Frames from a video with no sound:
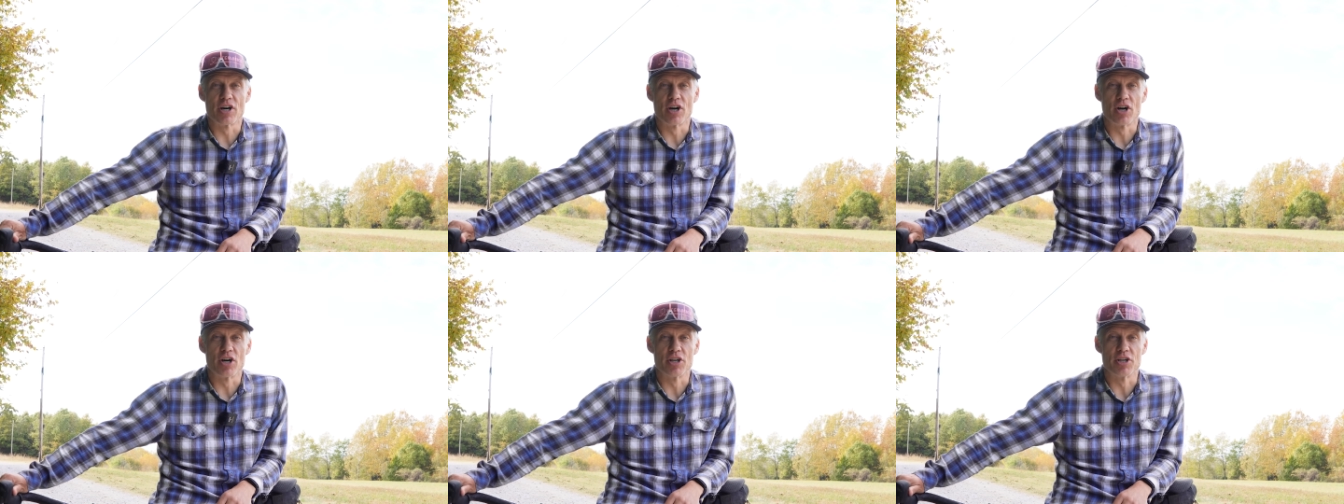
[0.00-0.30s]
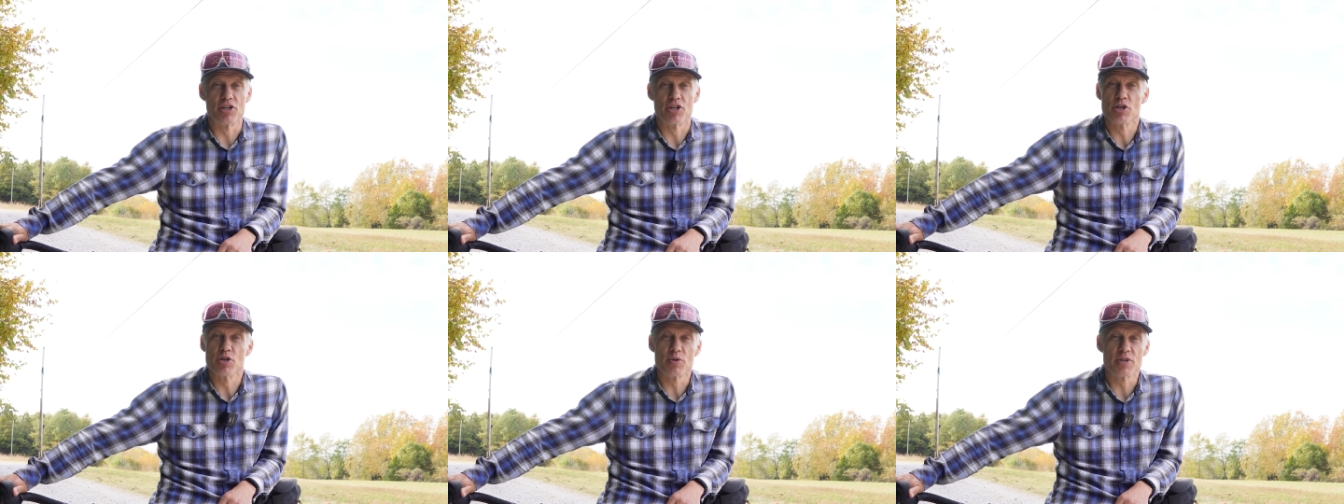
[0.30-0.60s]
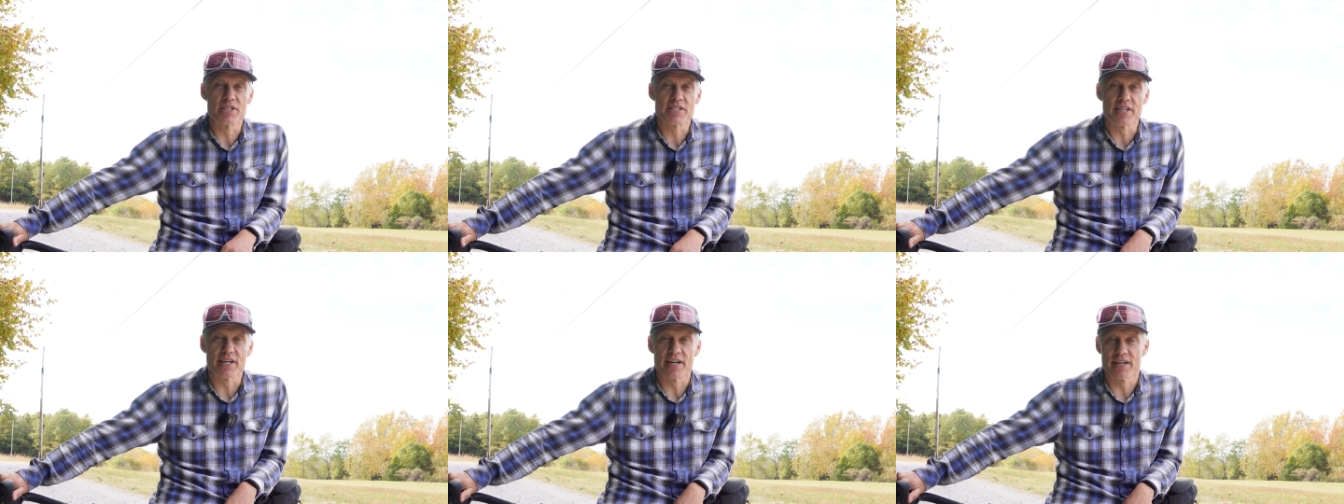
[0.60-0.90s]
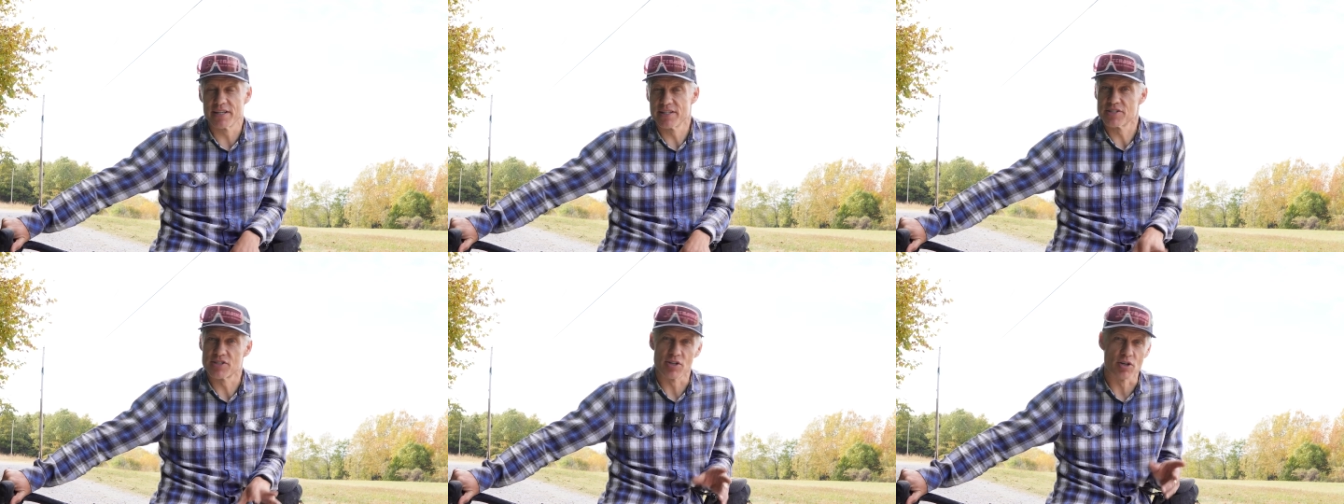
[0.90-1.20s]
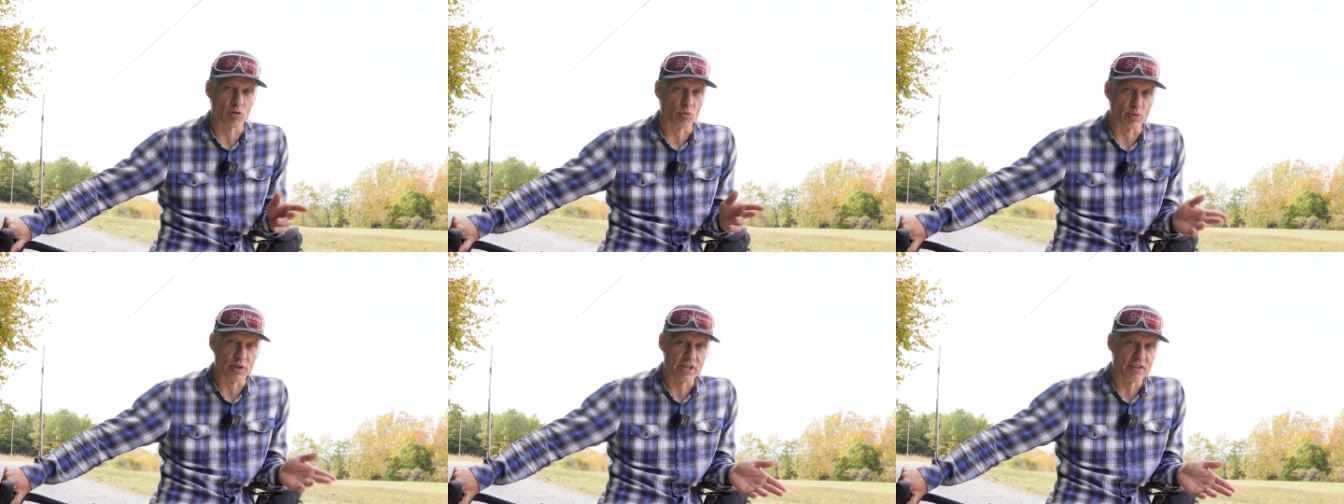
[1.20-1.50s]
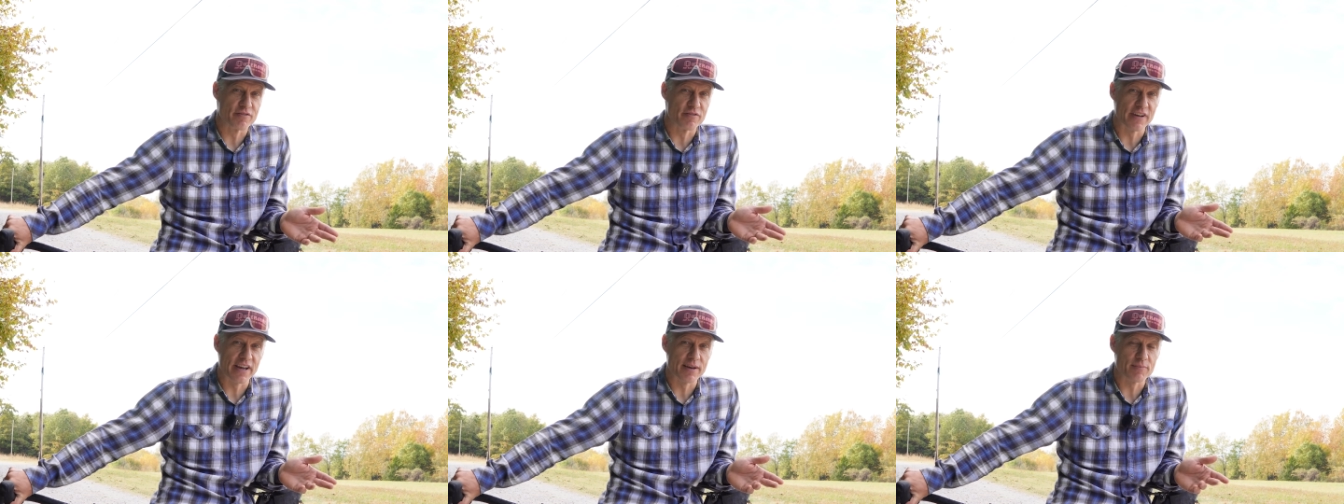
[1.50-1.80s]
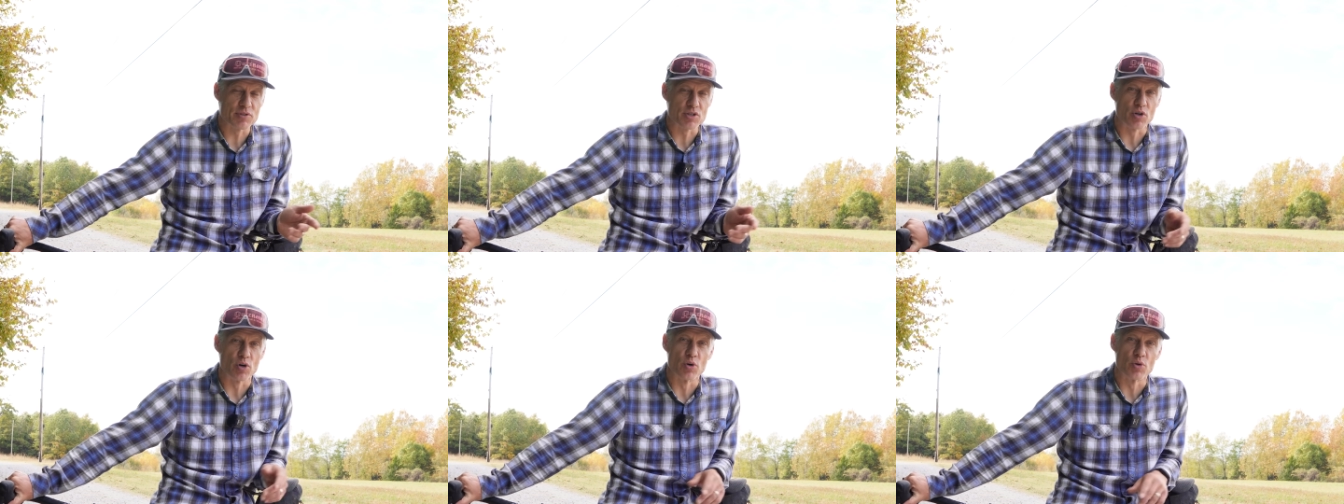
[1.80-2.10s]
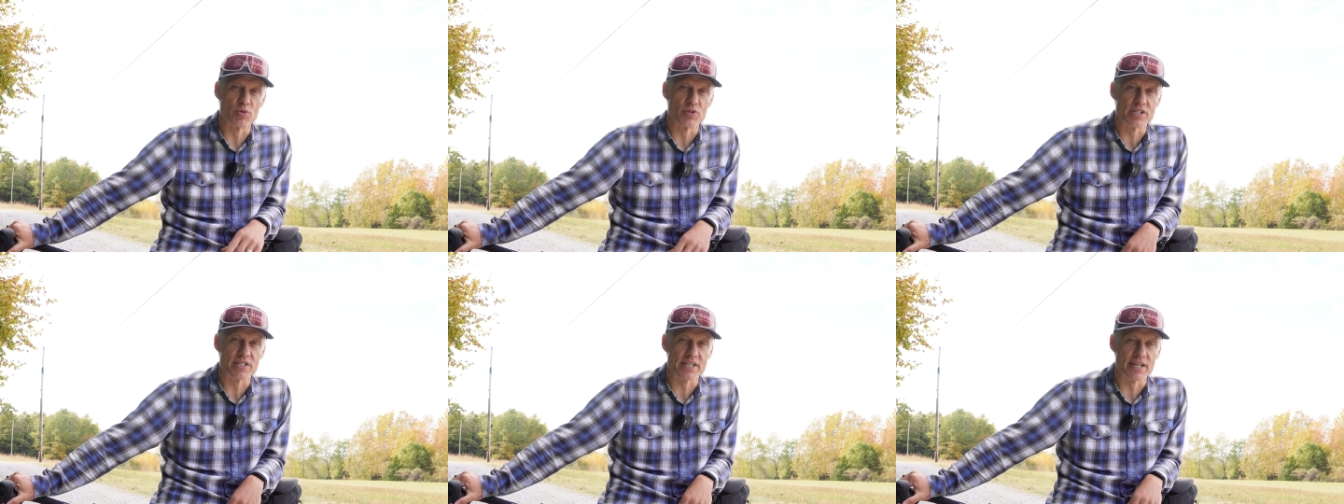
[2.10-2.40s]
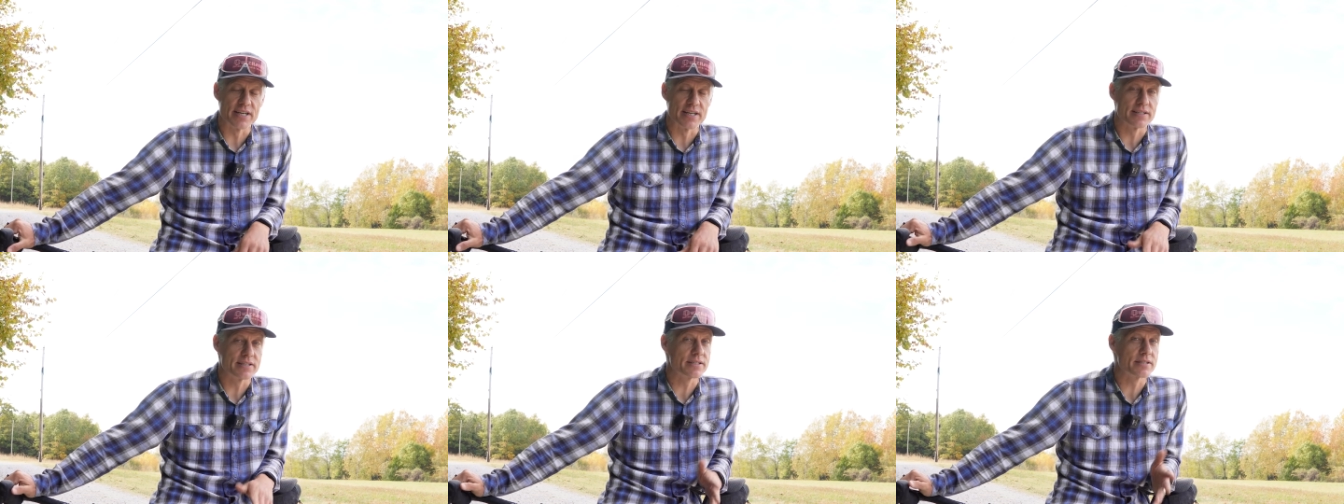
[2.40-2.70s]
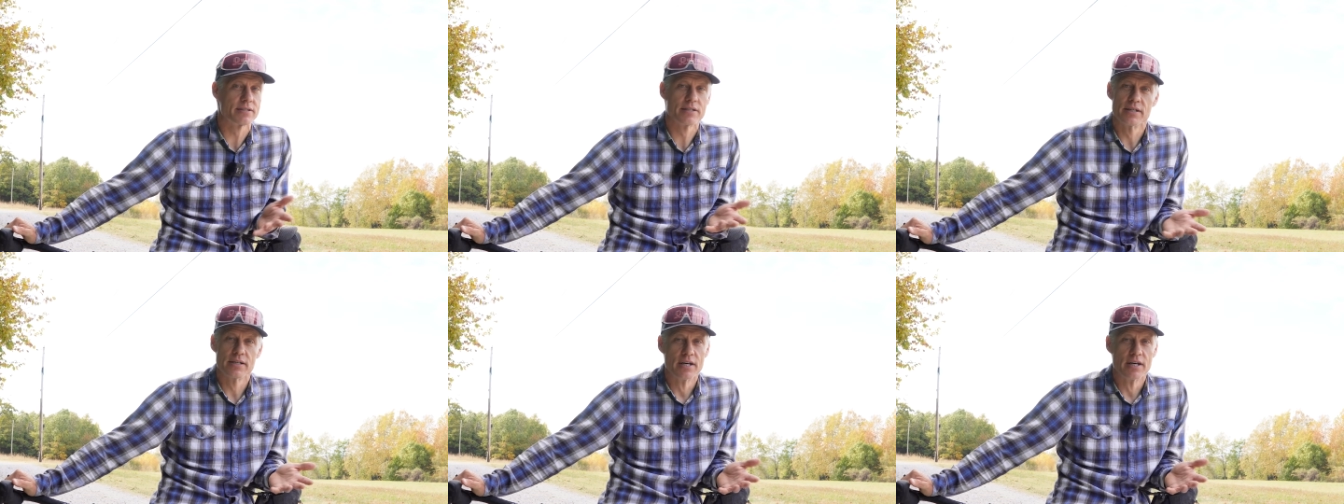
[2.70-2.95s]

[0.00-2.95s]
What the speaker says: on new designs or revamped old designs.